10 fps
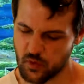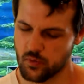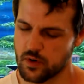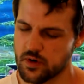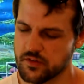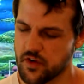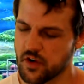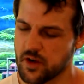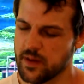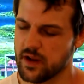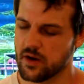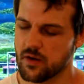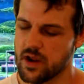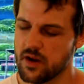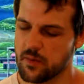We were joking about
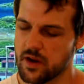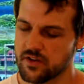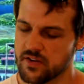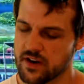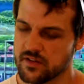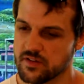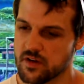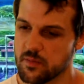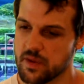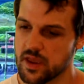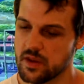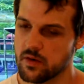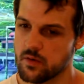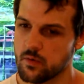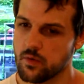around about trying to start a
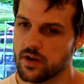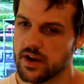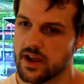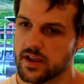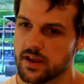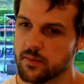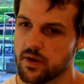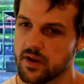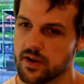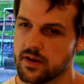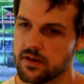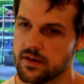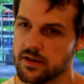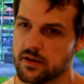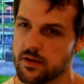band one night, like probably
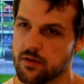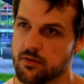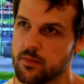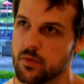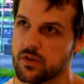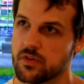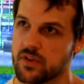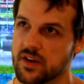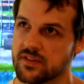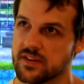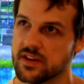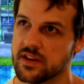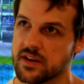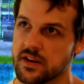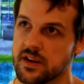in November
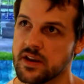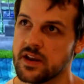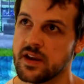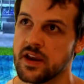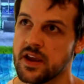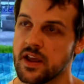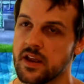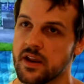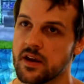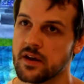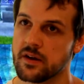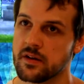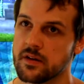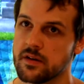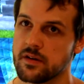2010, and
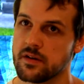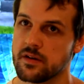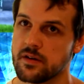uh,